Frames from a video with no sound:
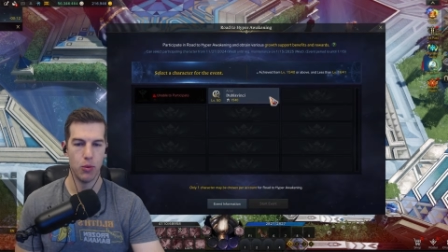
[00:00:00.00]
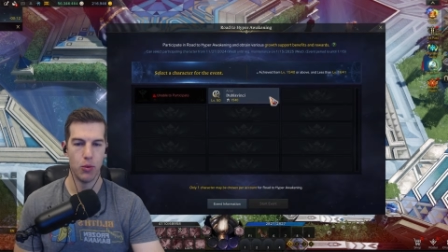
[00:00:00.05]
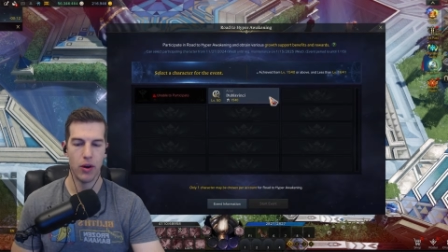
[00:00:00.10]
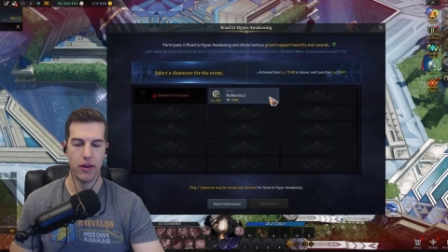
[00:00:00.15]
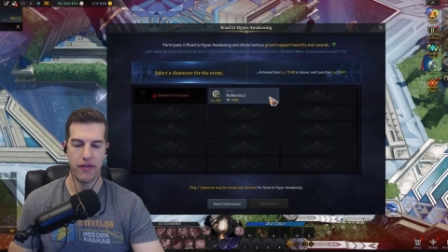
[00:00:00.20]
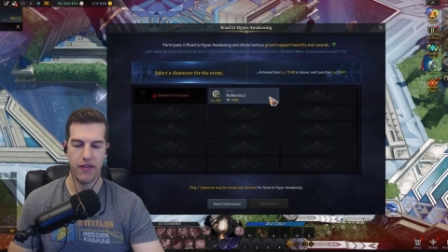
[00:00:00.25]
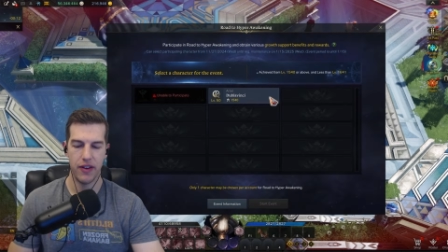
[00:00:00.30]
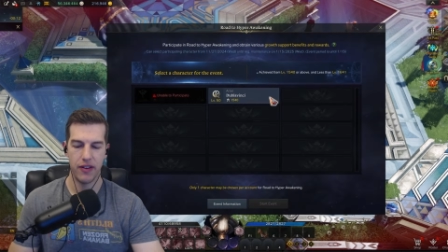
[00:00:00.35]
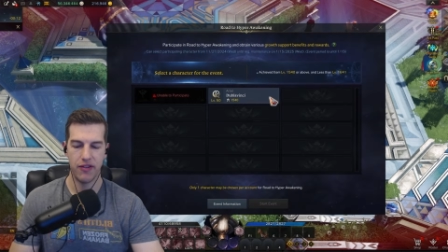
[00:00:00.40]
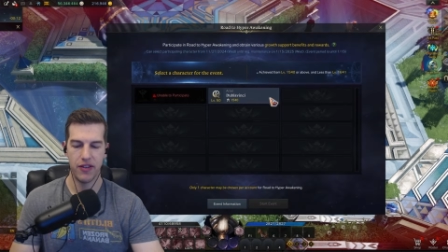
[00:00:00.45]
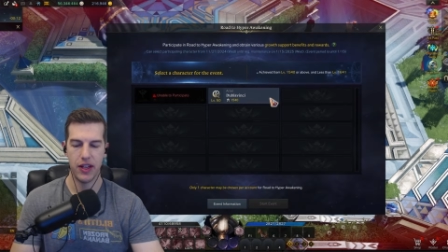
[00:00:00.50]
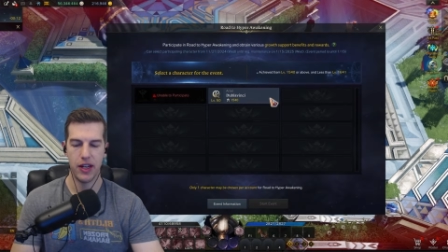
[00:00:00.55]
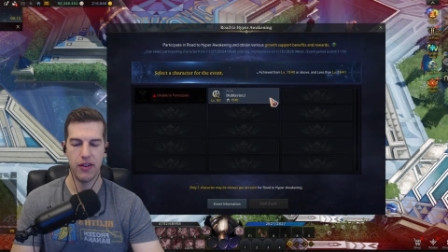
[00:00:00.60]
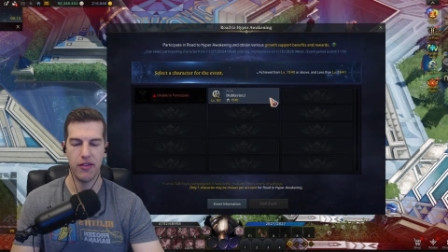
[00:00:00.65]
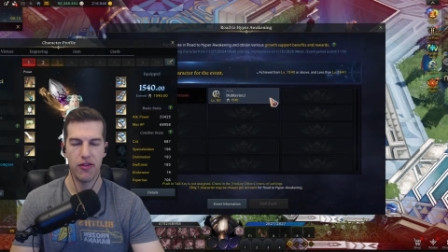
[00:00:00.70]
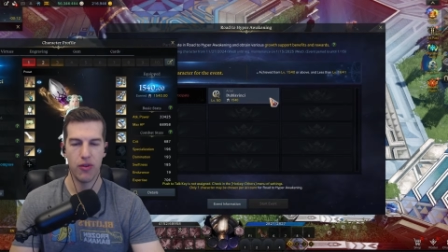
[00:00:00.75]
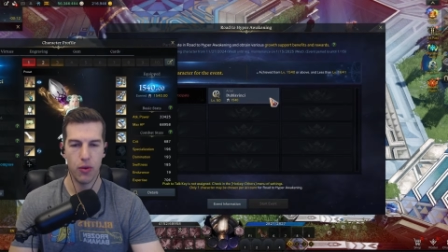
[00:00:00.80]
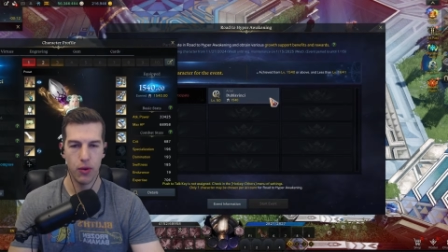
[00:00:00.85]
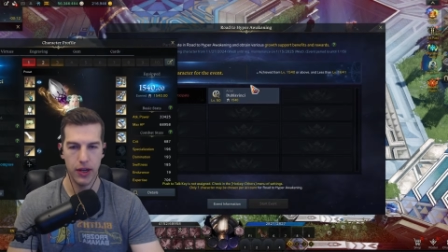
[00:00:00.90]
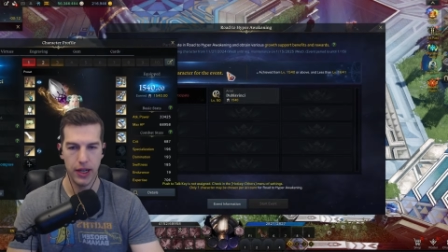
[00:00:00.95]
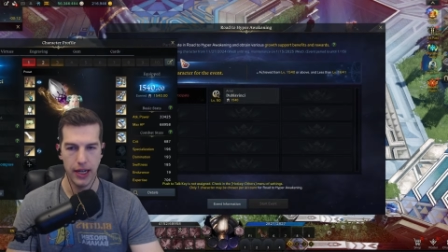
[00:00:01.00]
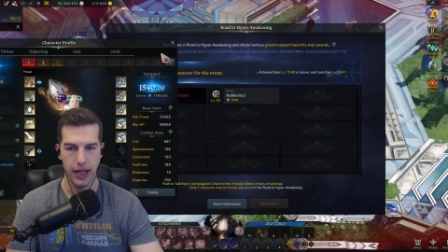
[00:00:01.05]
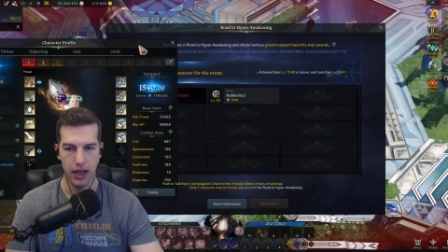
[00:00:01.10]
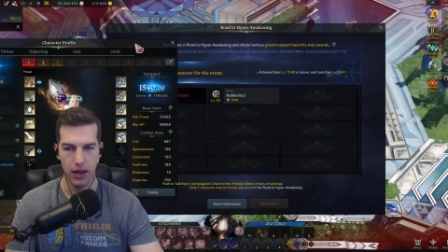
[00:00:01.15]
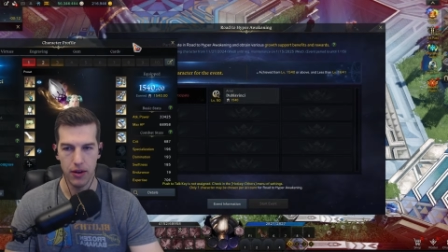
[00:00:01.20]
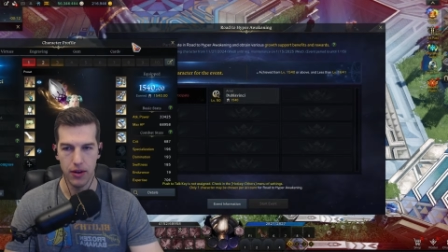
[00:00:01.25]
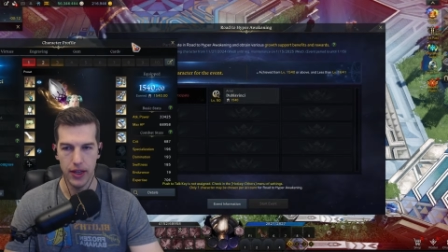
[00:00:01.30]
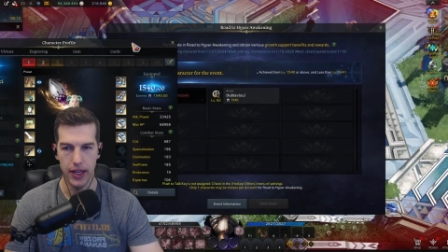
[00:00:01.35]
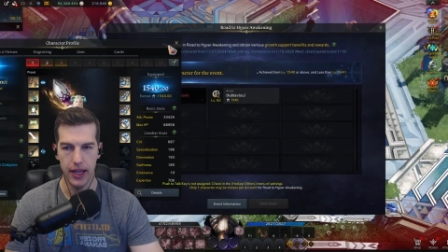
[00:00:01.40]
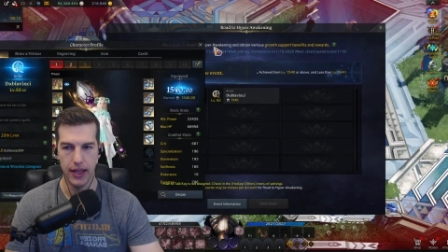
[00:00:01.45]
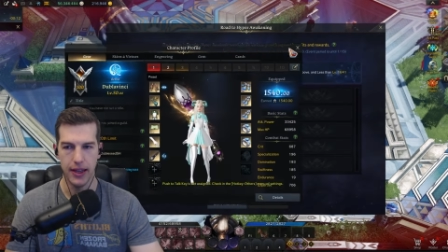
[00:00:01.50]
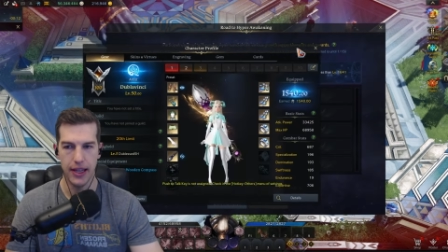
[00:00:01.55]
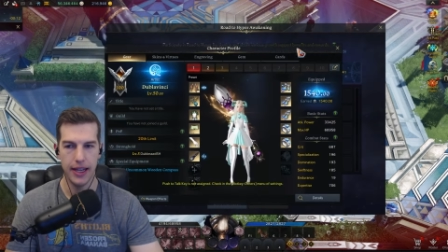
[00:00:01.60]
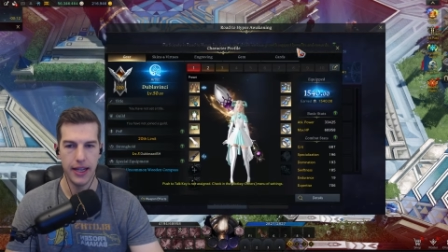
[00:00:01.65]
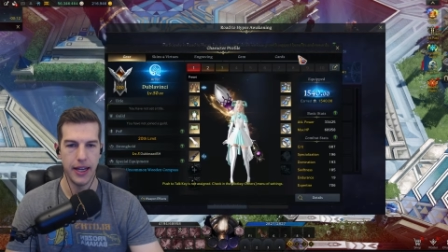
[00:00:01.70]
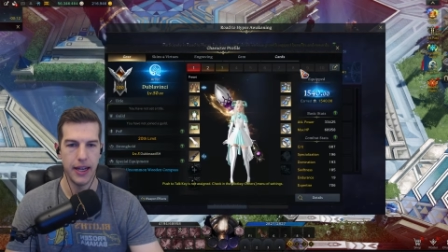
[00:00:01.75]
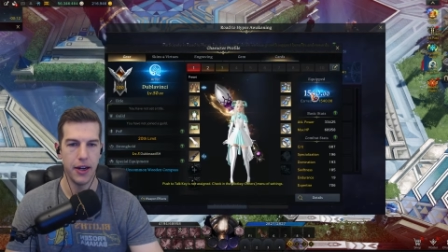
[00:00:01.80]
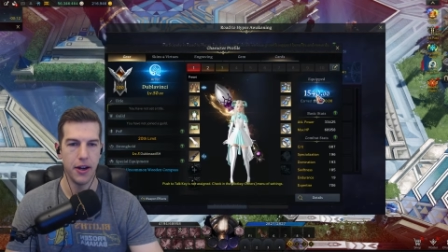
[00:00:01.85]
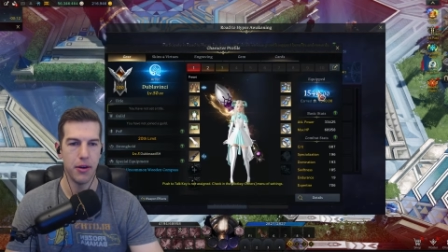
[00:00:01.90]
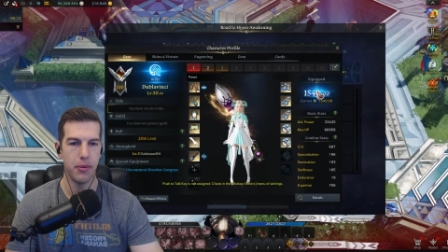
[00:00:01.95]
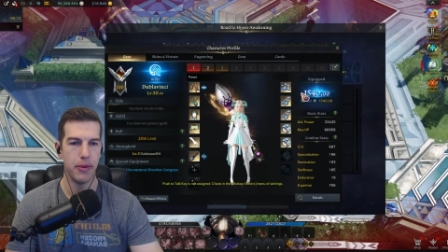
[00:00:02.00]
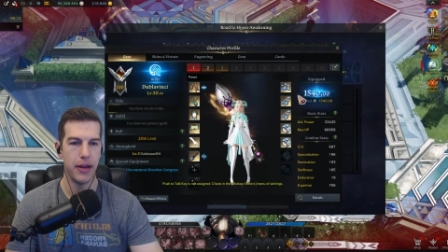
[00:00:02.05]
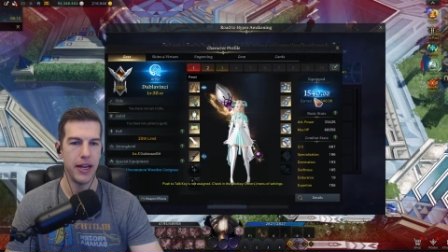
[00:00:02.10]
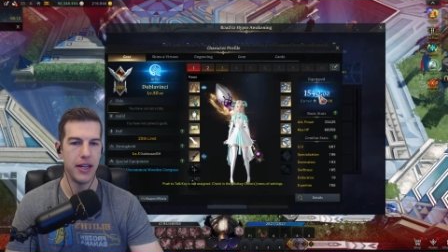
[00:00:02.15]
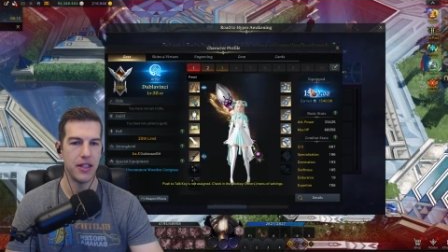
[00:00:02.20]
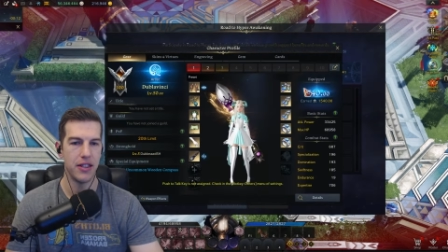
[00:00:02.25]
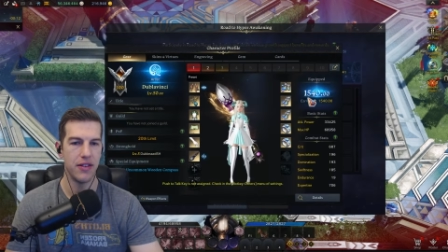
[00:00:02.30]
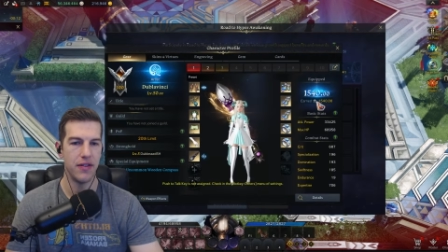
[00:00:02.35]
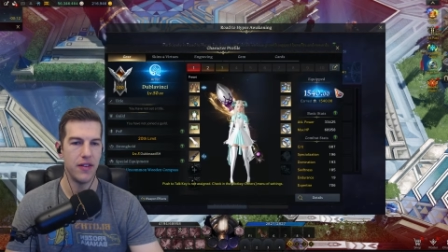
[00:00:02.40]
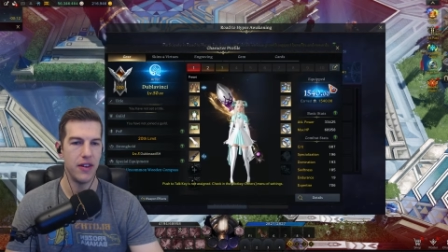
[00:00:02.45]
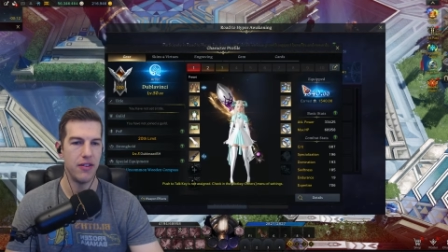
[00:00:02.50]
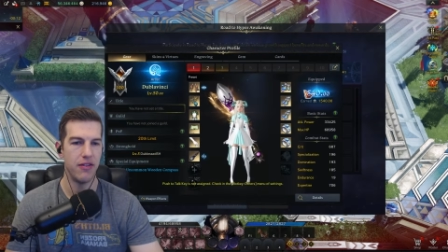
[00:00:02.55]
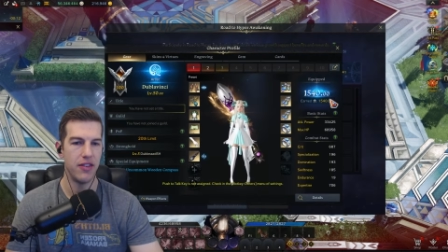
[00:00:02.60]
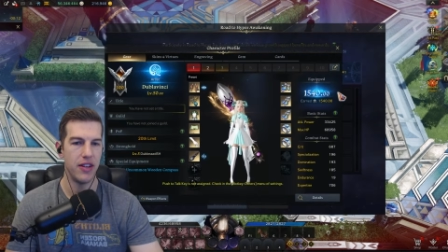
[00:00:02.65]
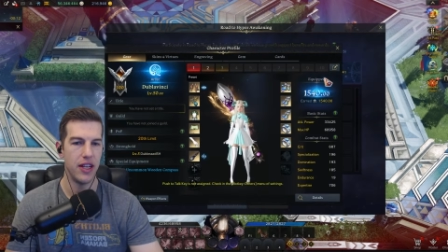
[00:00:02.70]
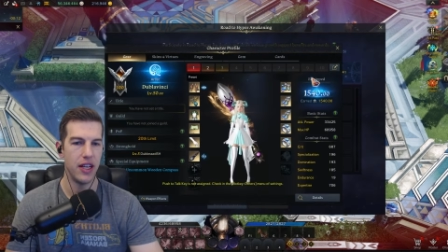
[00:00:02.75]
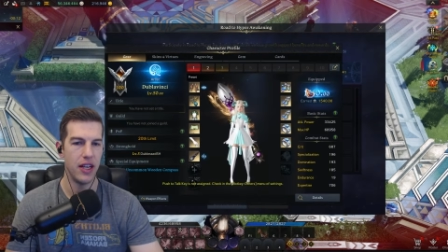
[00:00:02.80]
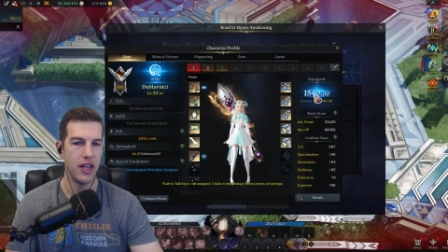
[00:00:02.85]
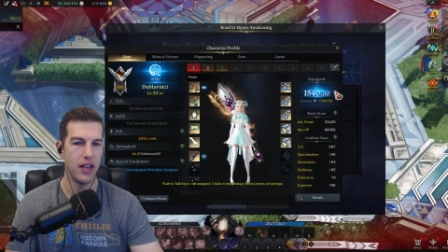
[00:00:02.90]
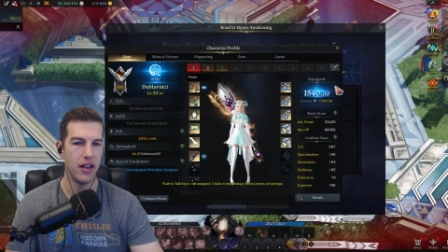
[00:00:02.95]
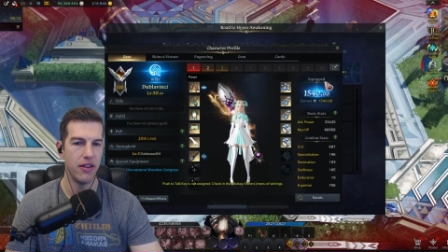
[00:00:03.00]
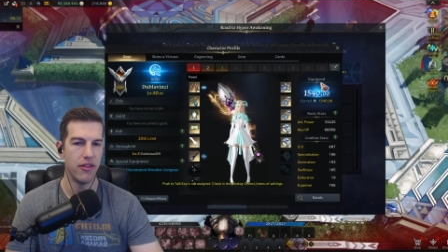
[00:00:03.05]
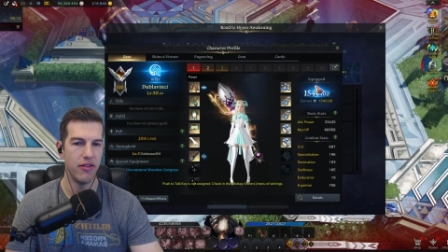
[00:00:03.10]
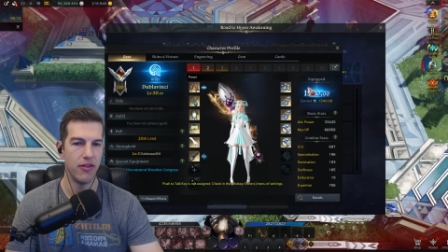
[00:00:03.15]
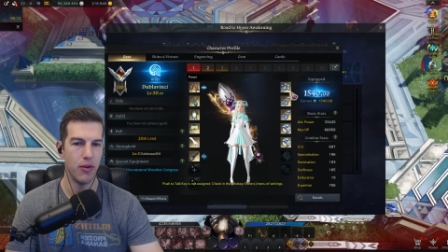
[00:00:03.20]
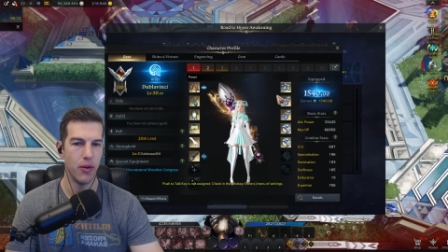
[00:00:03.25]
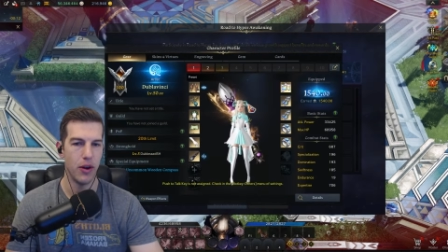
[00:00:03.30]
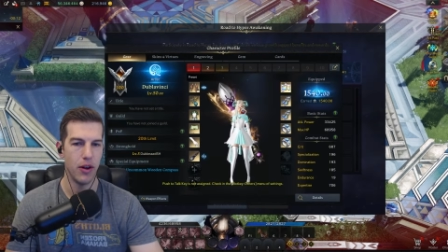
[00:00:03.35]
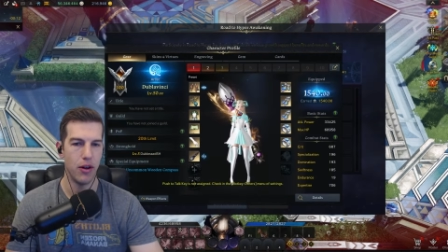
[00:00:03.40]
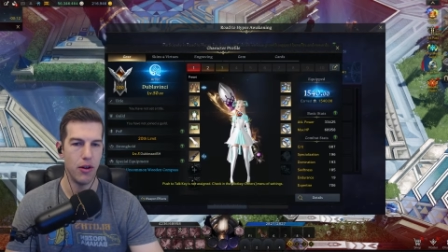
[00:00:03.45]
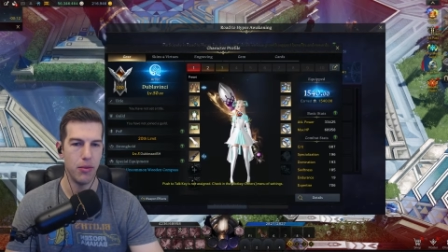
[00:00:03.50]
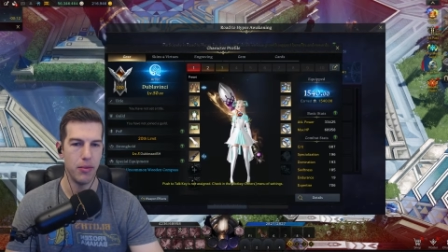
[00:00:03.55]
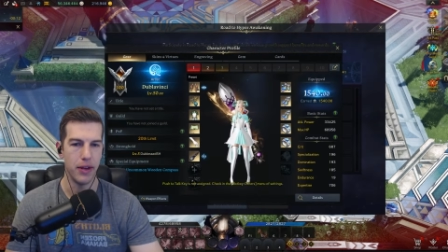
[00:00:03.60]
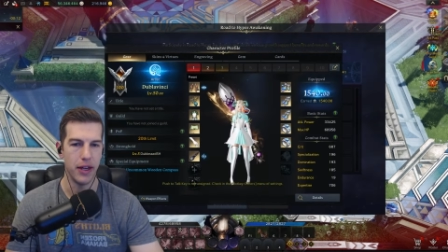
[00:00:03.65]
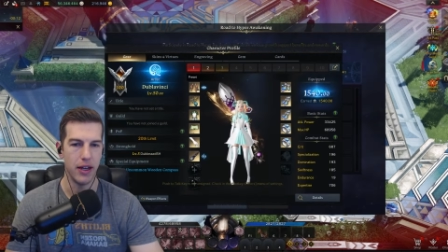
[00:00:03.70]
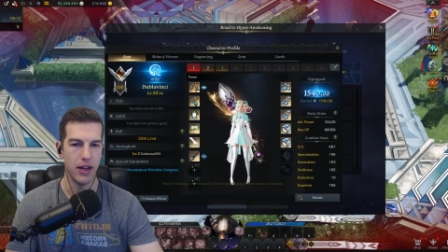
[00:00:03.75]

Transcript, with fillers: We're 1540 now, okay? That gear made us 15 for, oh my